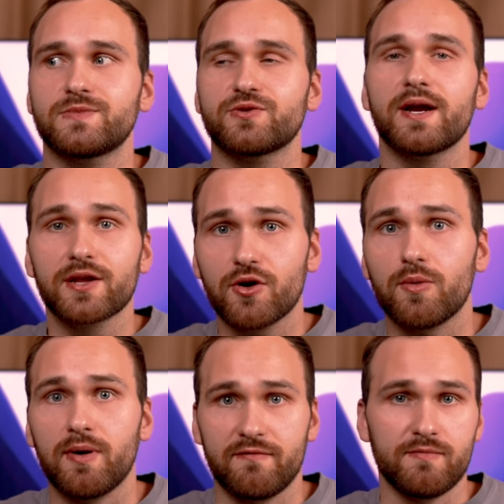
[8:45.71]
trying to go
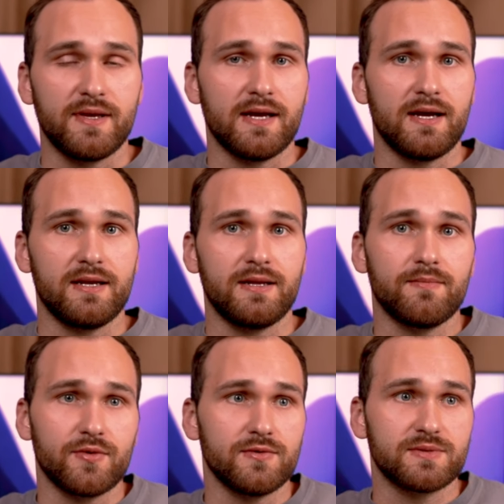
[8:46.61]
above and beyond and
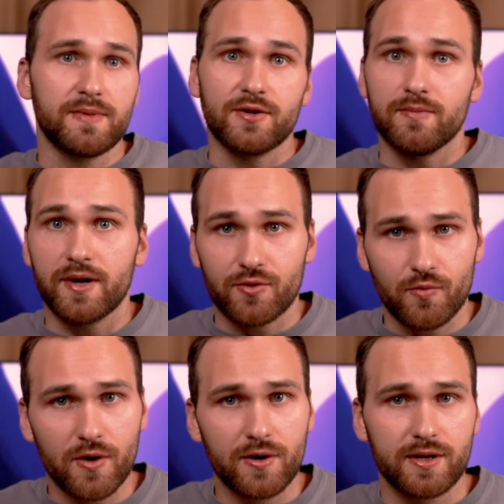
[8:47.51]
produce better and better
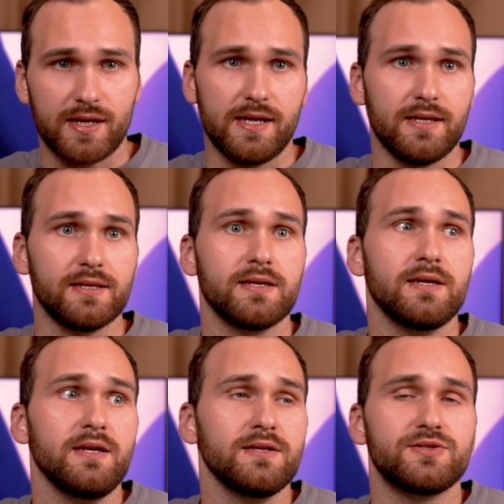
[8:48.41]
work and
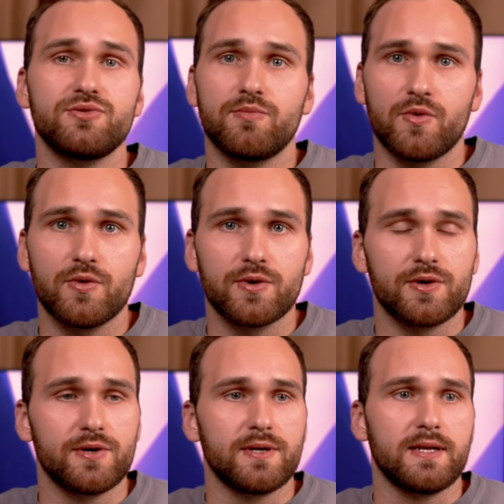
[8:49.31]
do
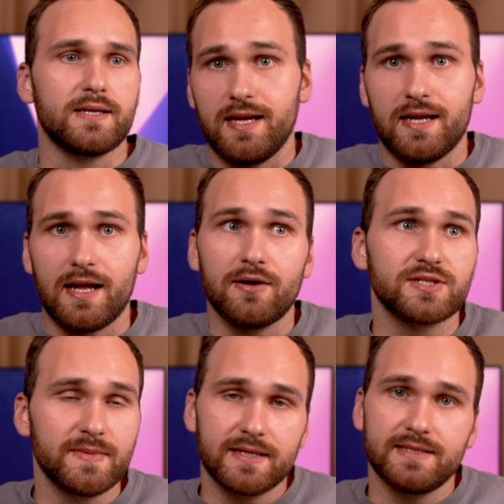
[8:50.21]
more. And I
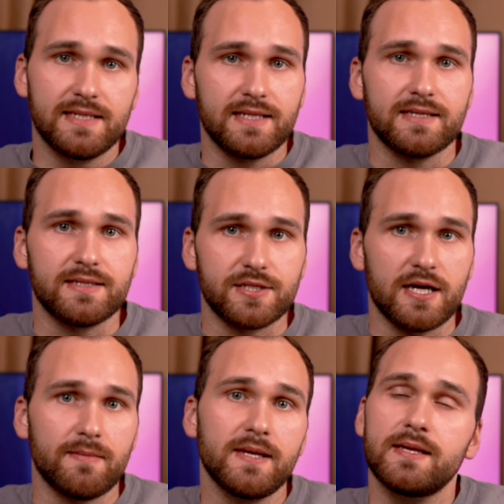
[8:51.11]
ultimately didn't get the job